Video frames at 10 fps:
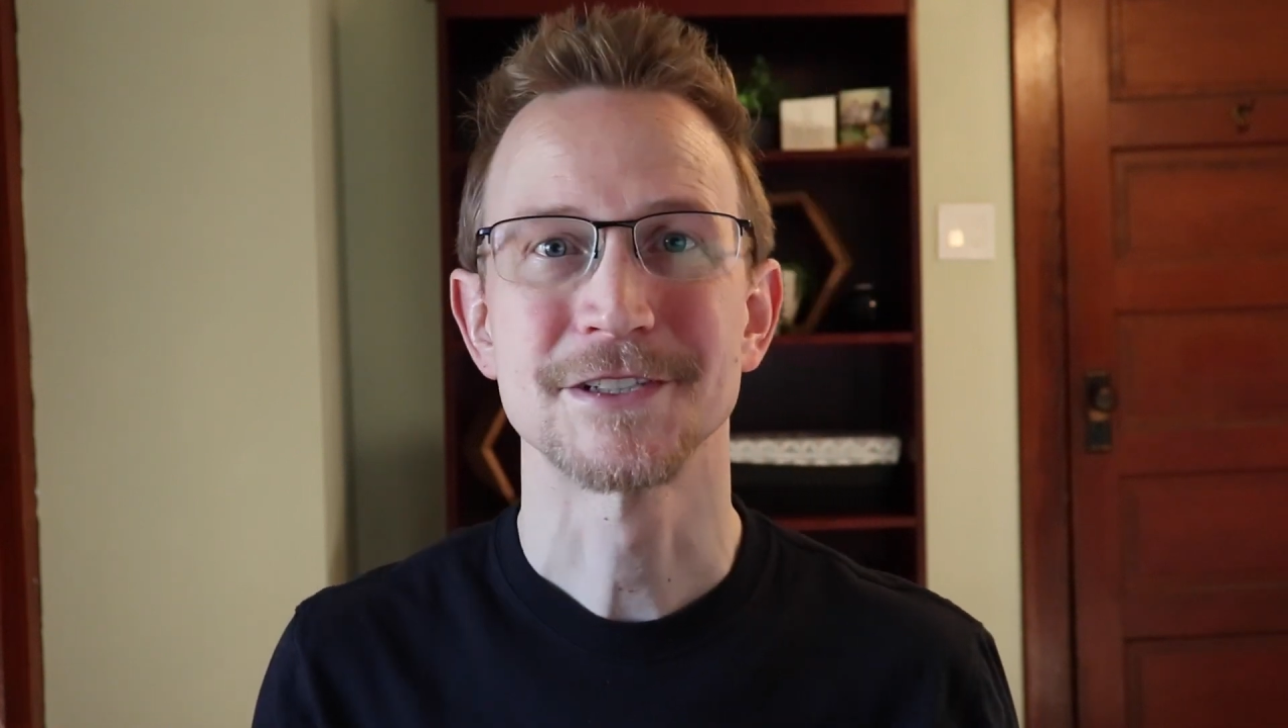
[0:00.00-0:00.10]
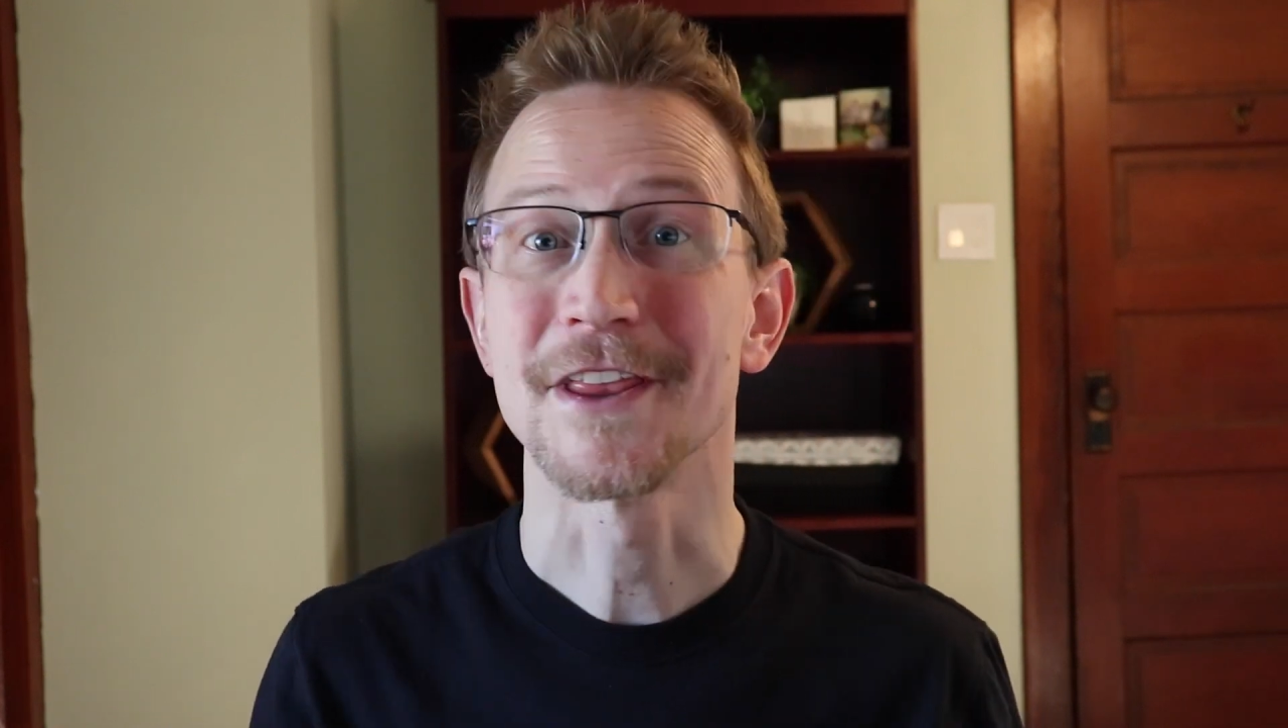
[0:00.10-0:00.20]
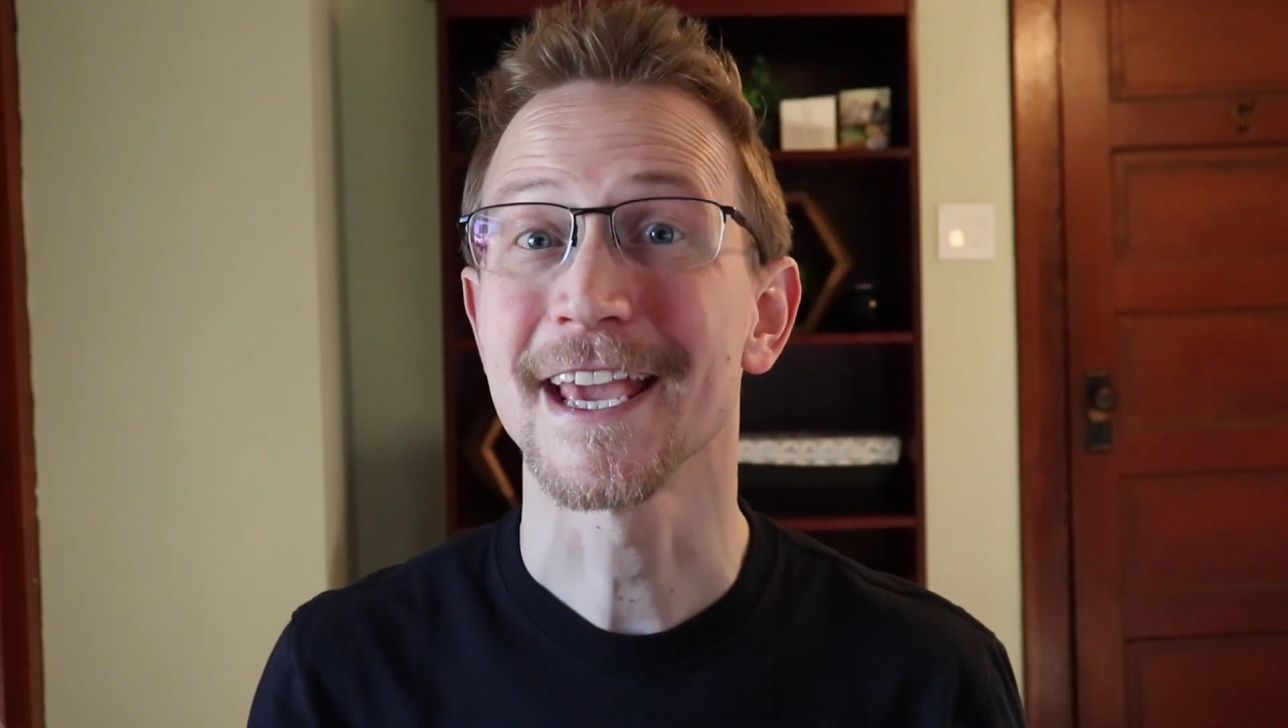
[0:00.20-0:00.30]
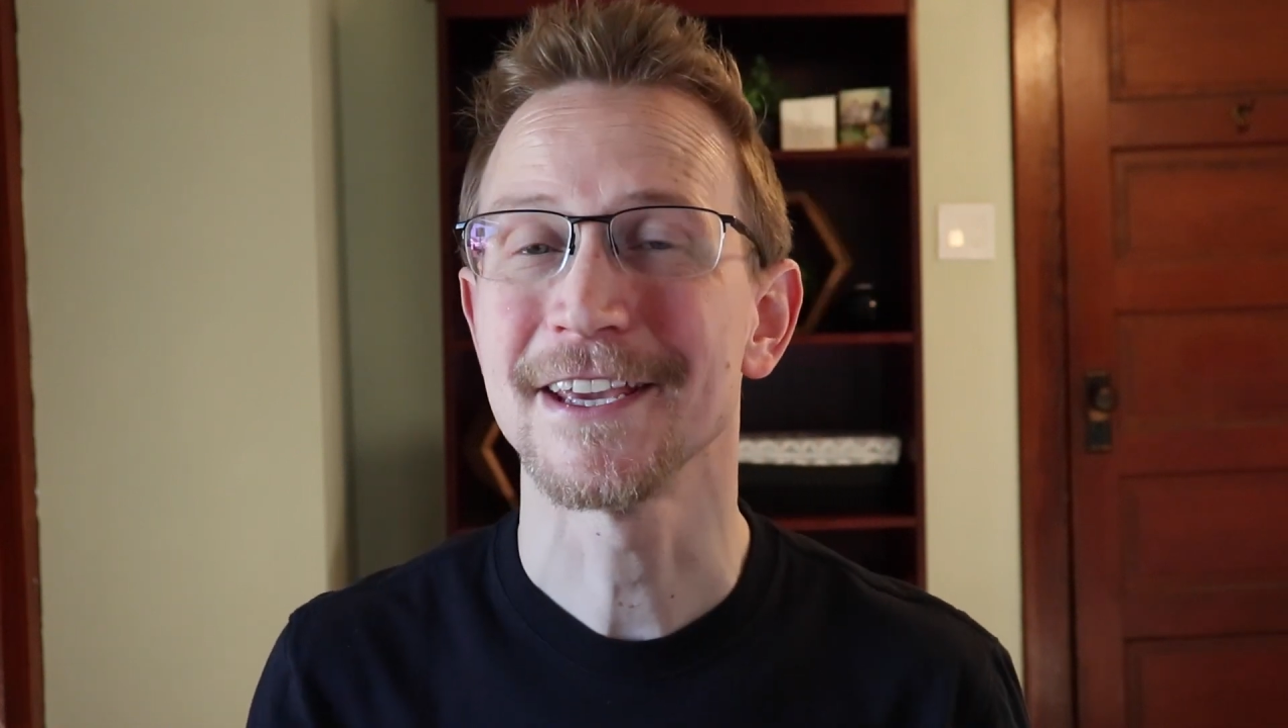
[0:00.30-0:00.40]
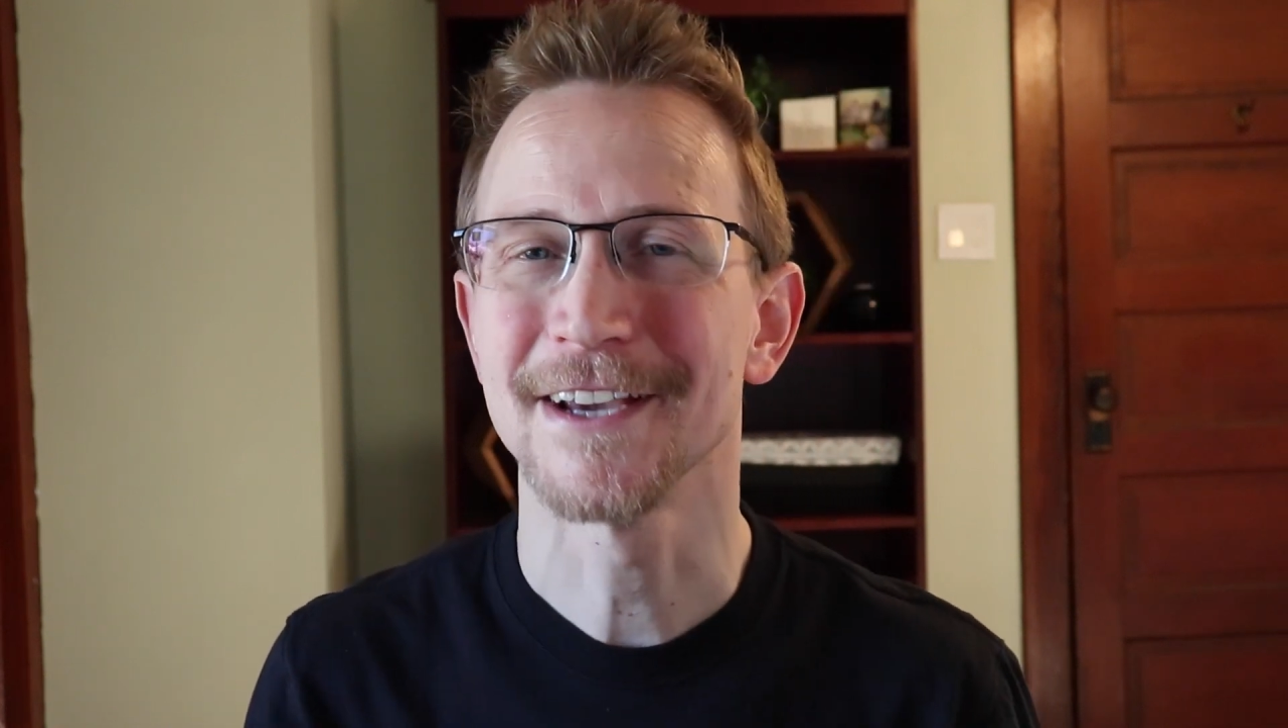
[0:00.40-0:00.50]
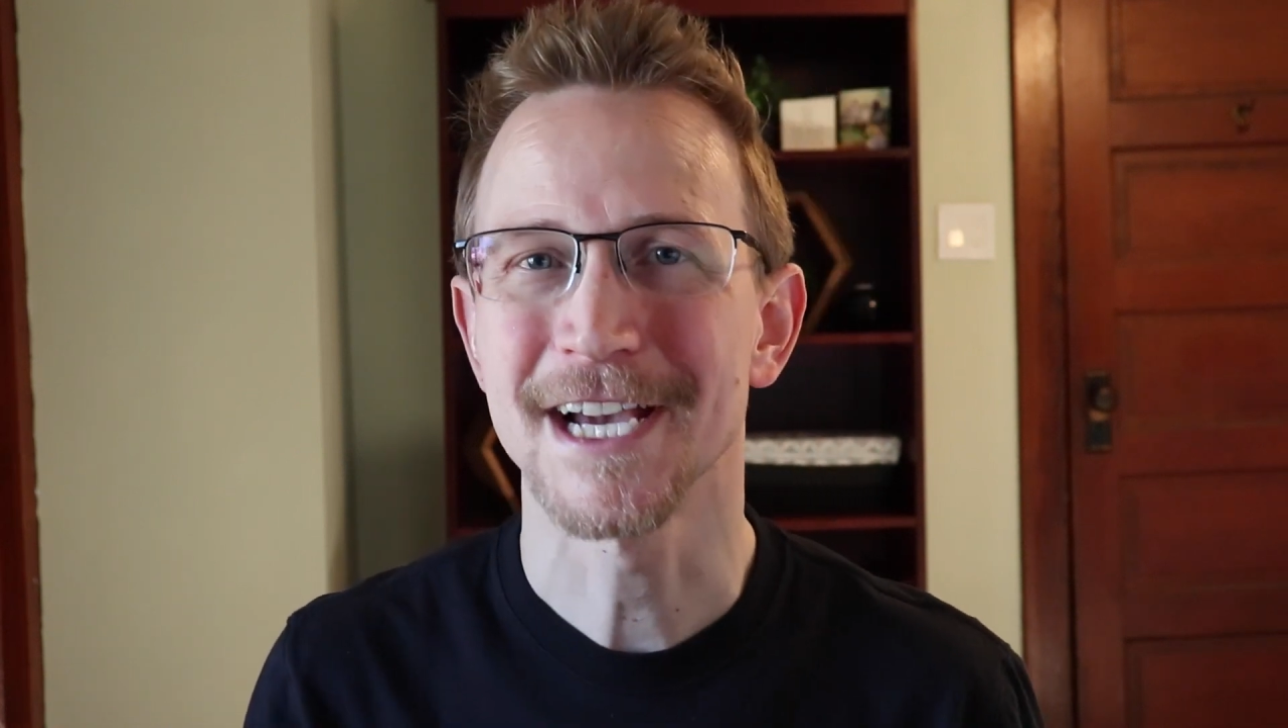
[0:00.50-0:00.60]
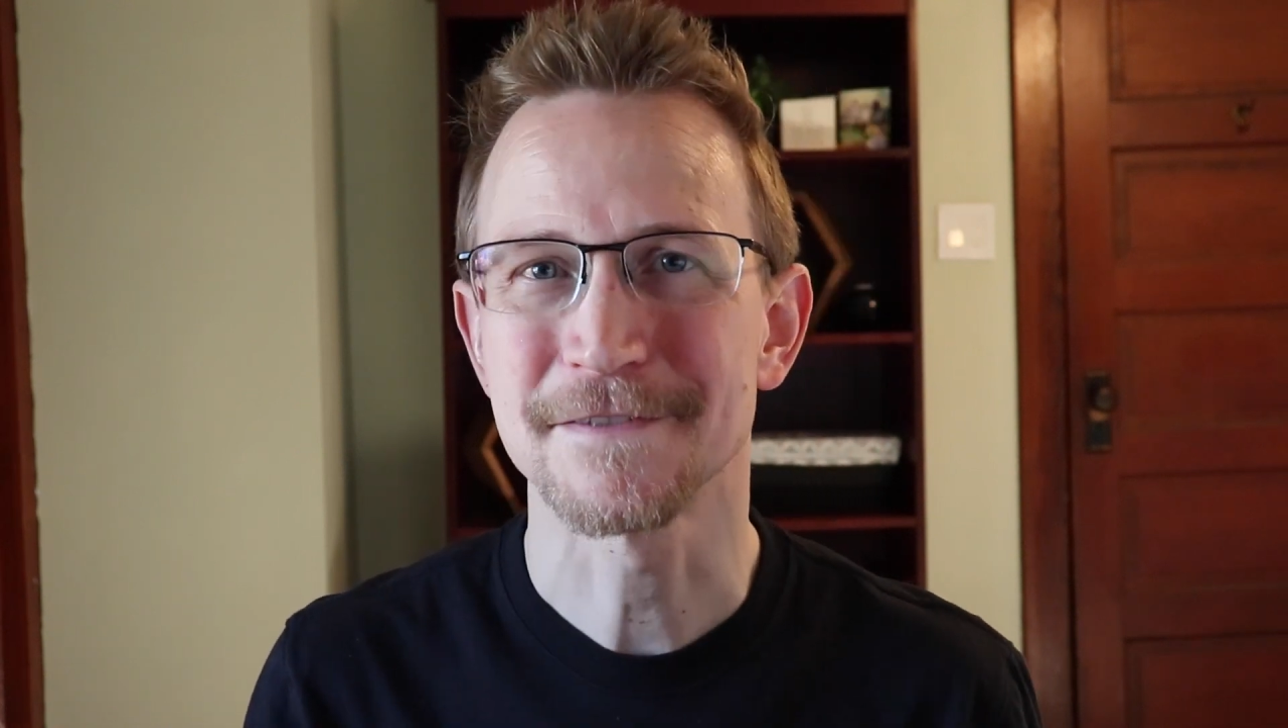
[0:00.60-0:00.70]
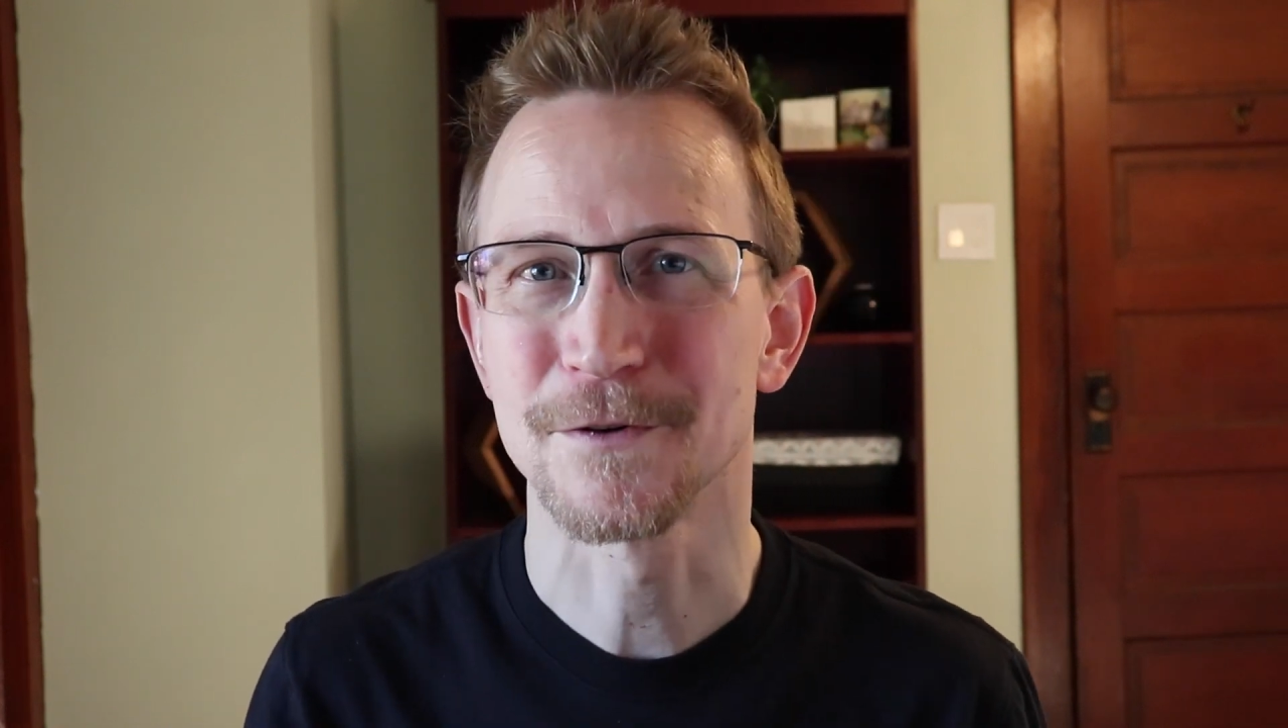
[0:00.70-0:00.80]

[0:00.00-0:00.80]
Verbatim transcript: So thank you guys